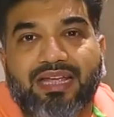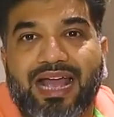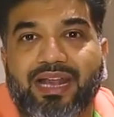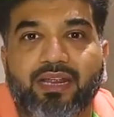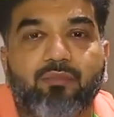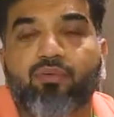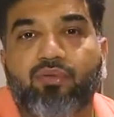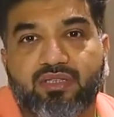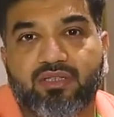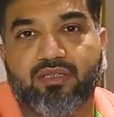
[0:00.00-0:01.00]
carrying
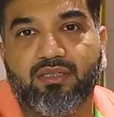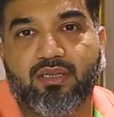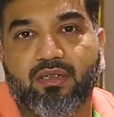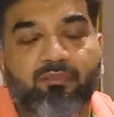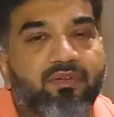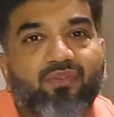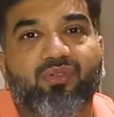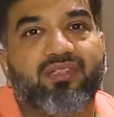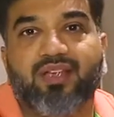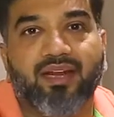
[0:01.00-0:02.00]
books
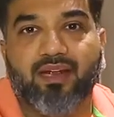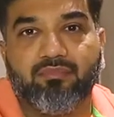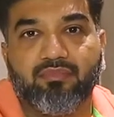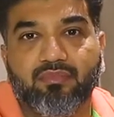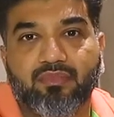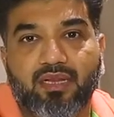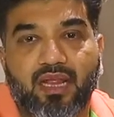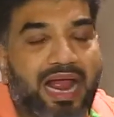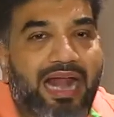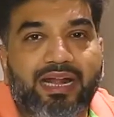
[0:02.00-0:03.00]
before the sign up,
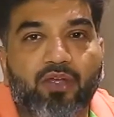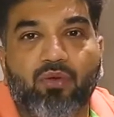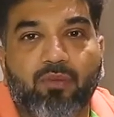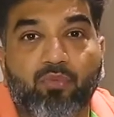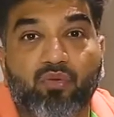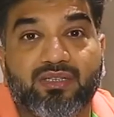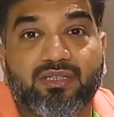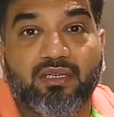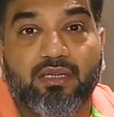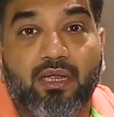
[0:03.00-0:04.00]
handing over
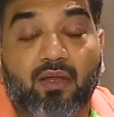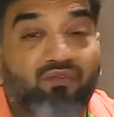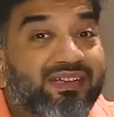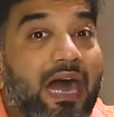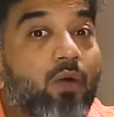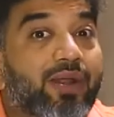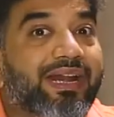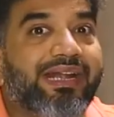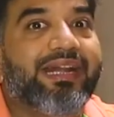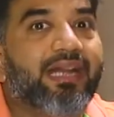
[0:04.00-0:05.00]
books without
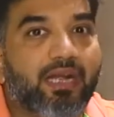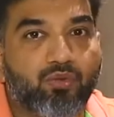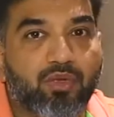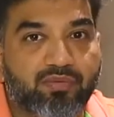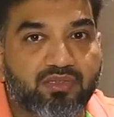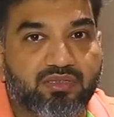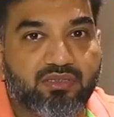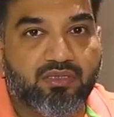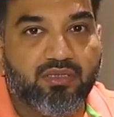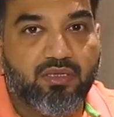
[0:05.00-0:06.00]
any delay to the person,